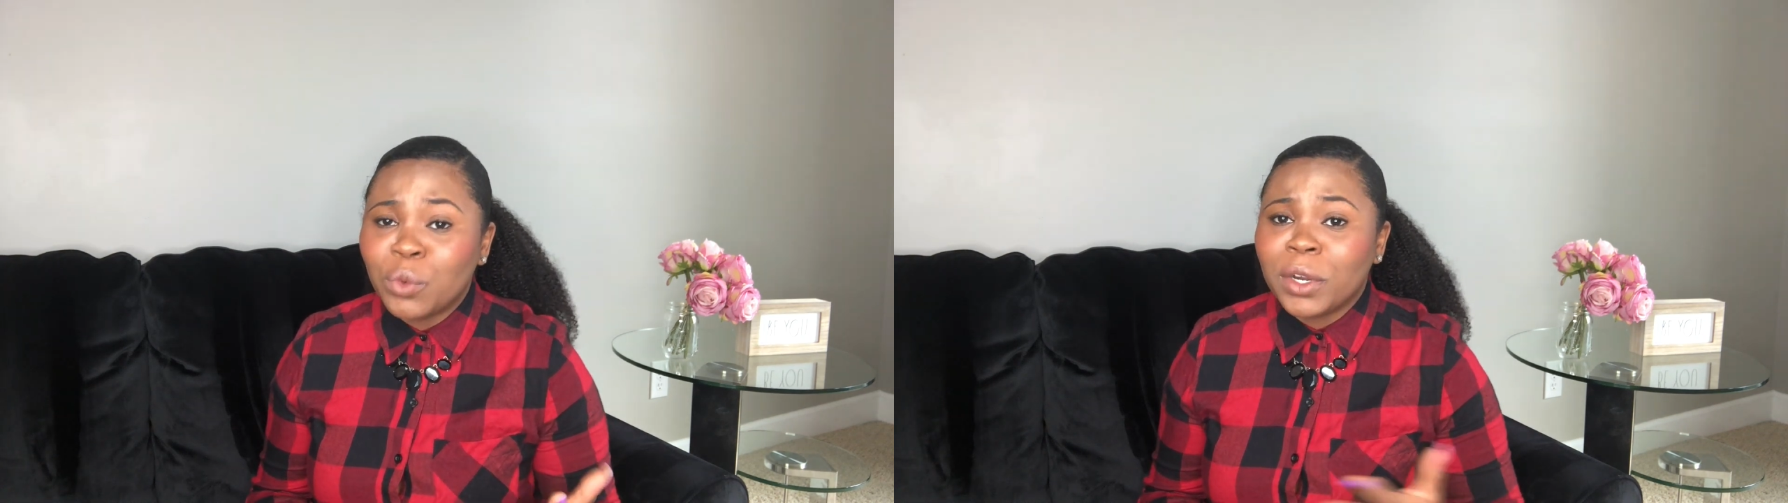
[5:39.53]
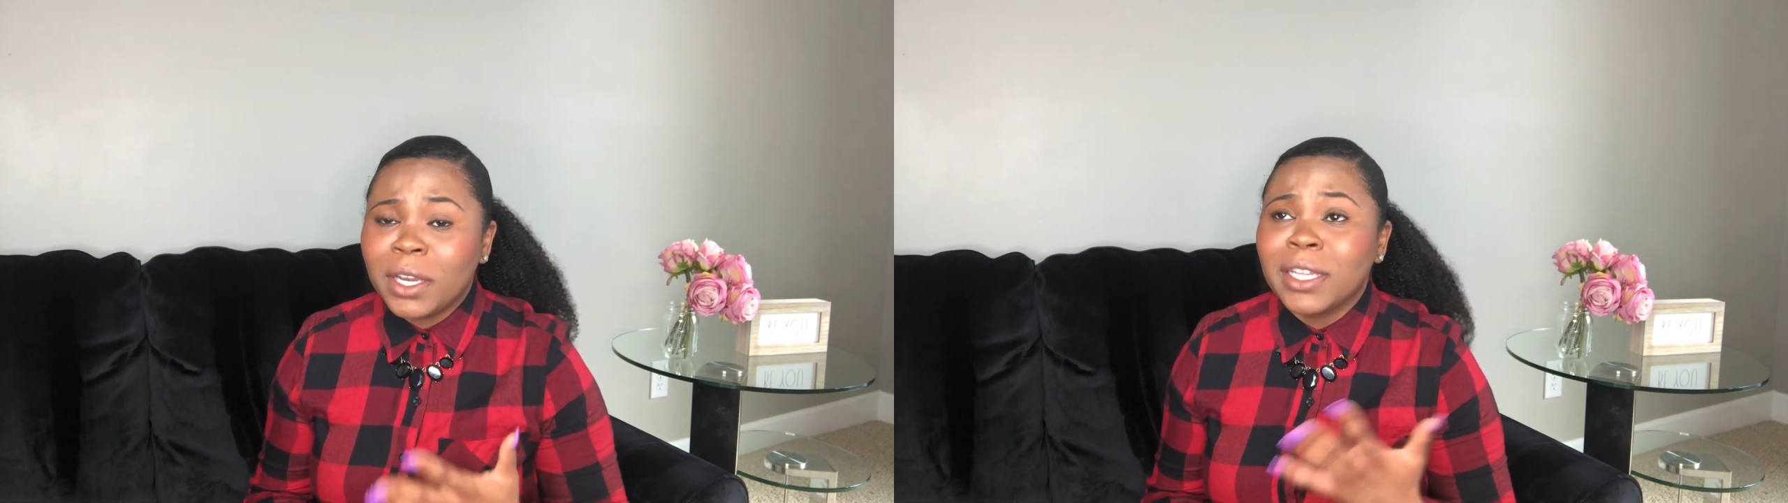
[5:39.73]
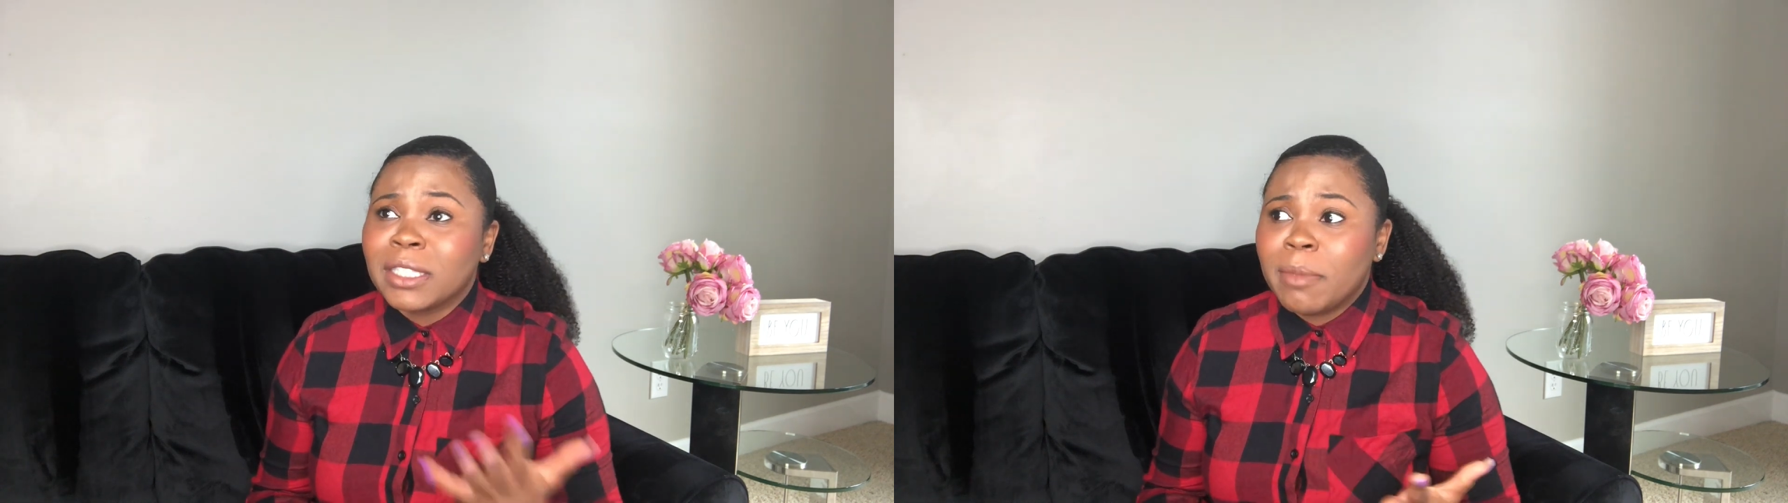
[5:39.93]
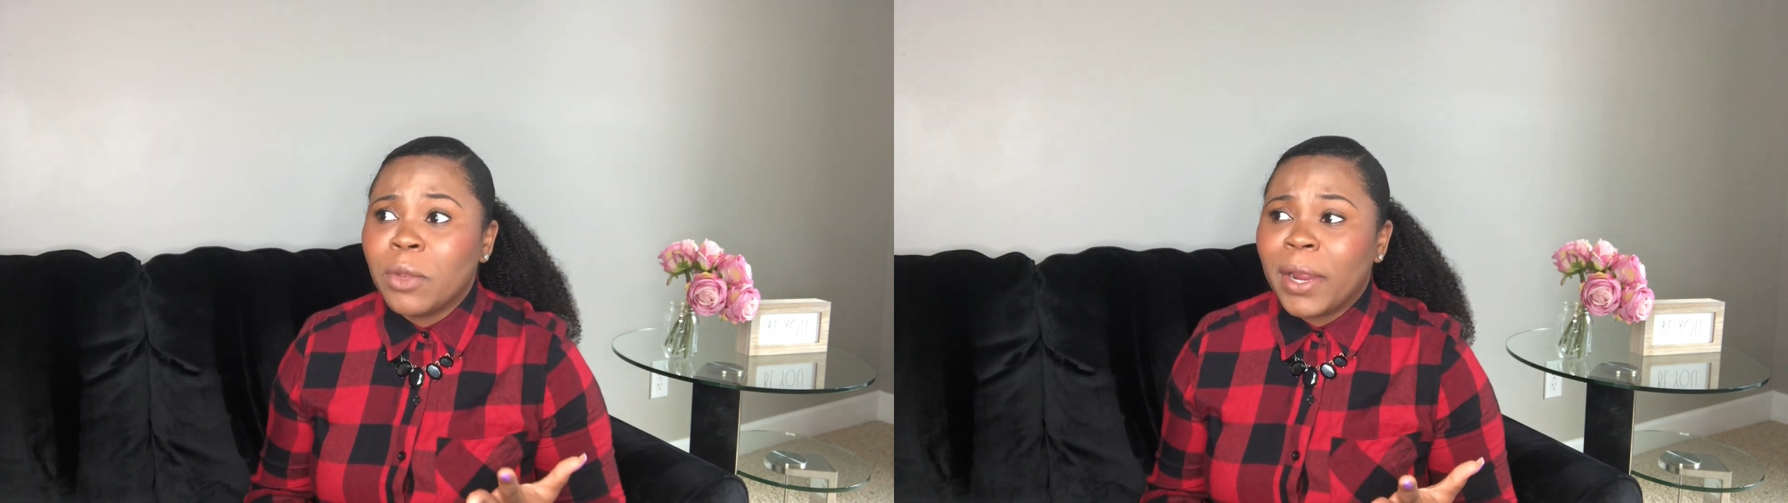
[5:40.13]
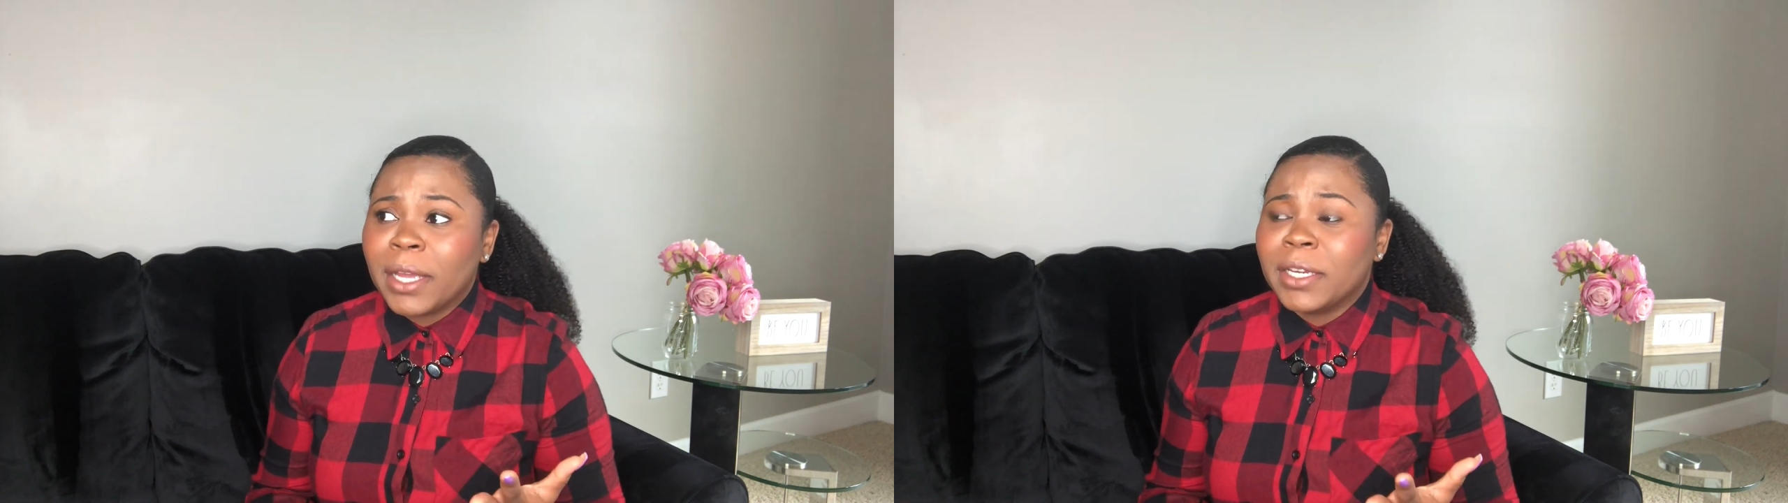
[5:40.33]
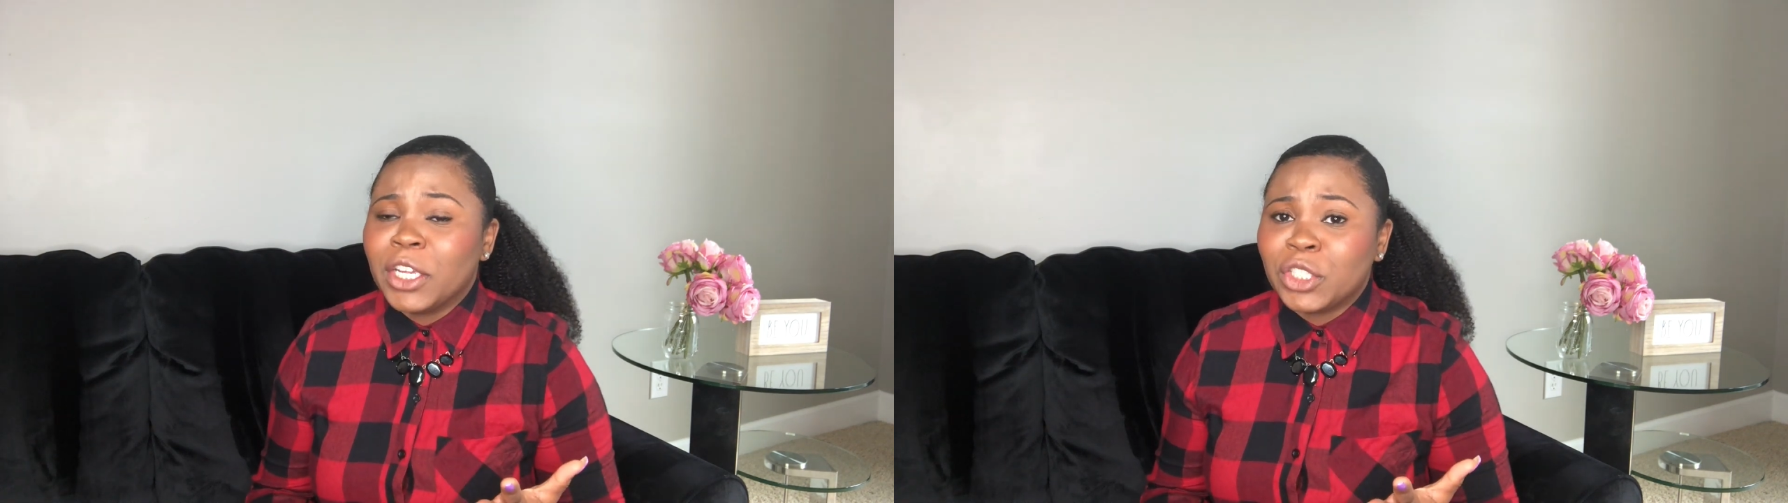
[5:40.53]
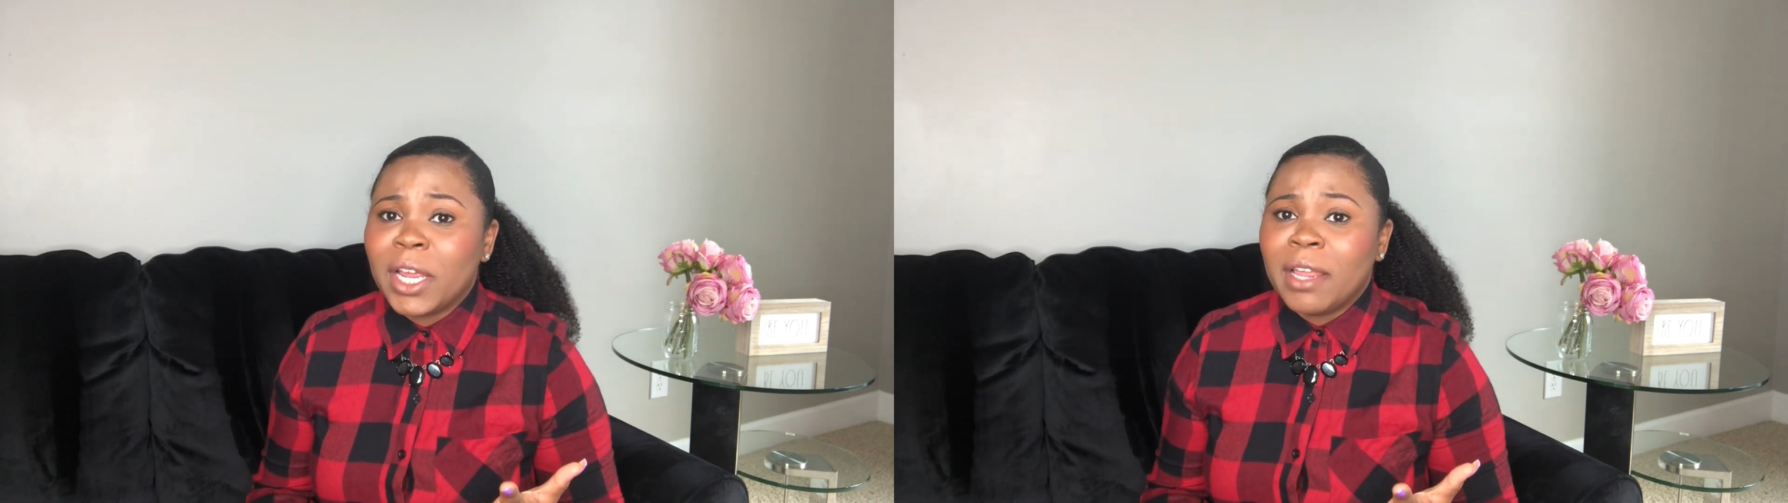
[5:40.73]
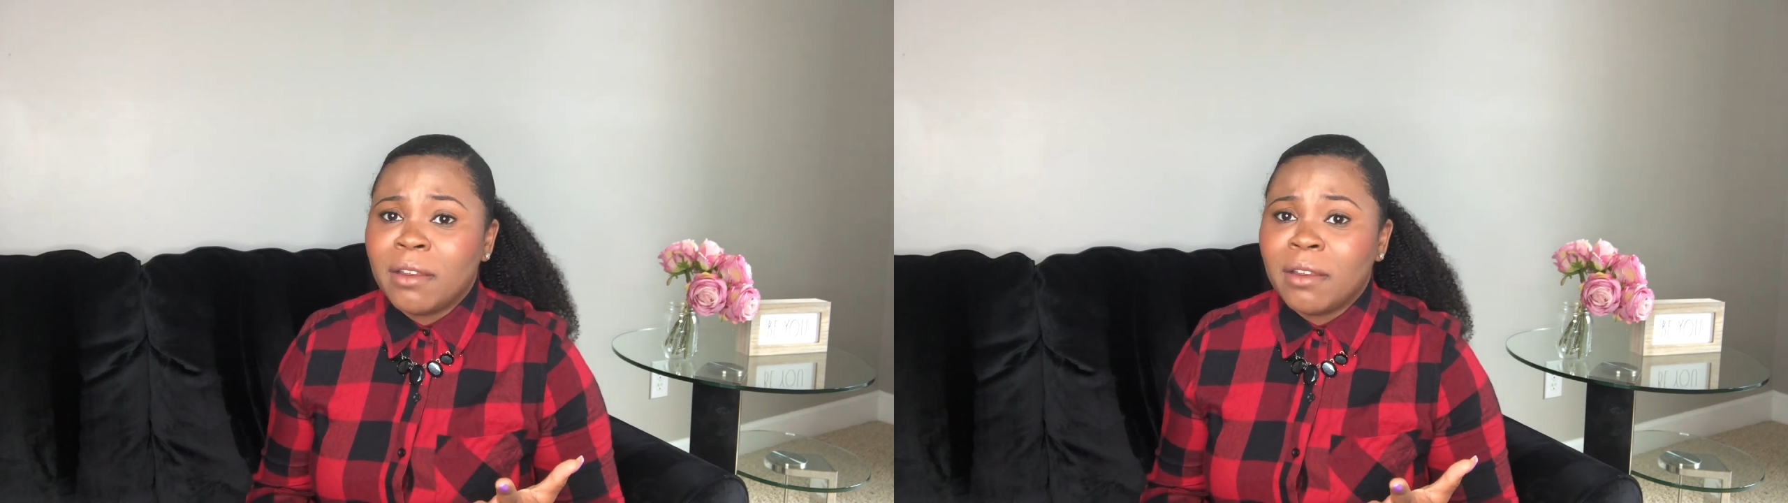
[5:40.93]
or it looked to be great condition.